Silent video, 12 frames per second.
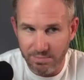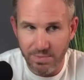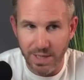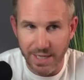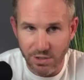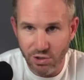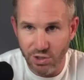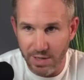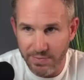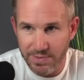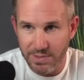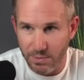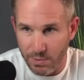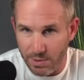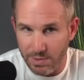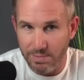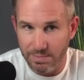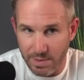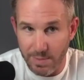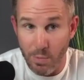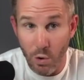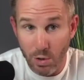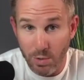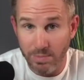like shift toward you know
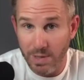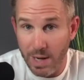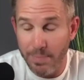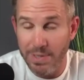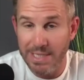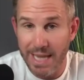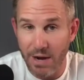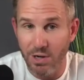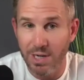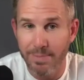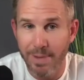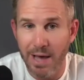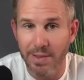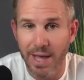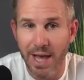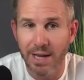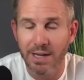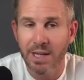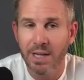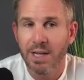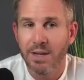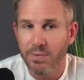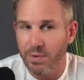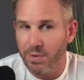more companies caring about that
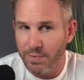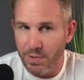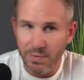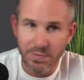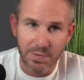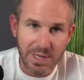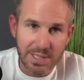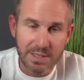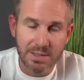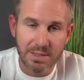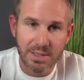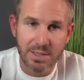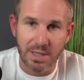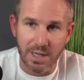for a few different reasons.